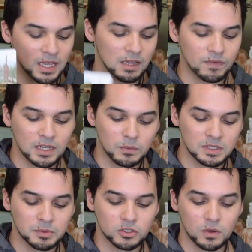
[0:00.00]
If
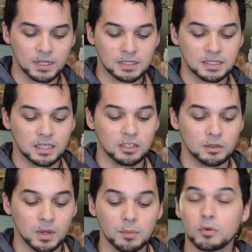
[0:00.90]
anyone's been trying to set
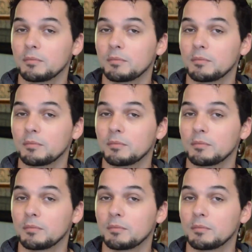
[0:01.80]
you up,